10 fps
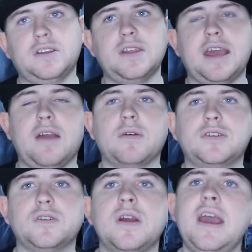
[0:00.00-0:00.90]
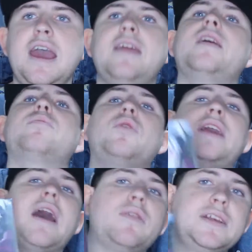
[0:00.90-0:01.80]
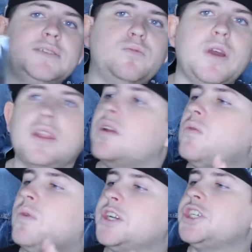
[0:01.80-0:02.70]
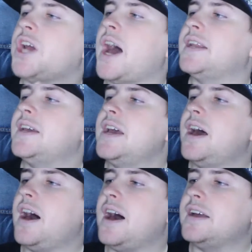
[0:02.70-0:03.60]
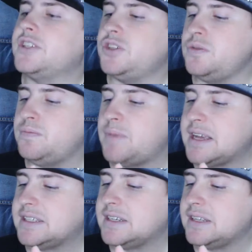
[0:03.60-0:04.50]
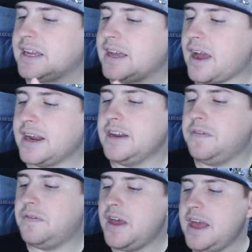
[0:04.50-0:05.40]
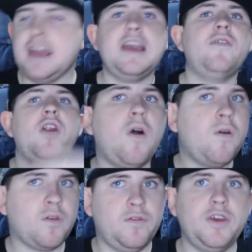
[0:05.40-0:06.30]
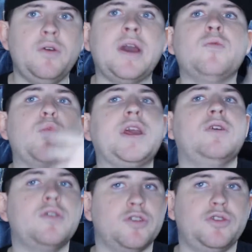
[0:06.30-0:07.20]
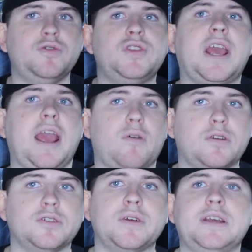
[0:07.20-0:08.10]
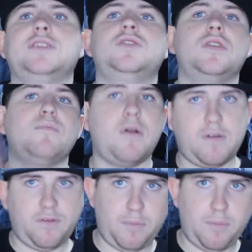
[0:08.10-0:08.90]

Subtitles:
to the character, and they're putting out this one-shot to basically kind of give overview and reintroduce the character into the Marvel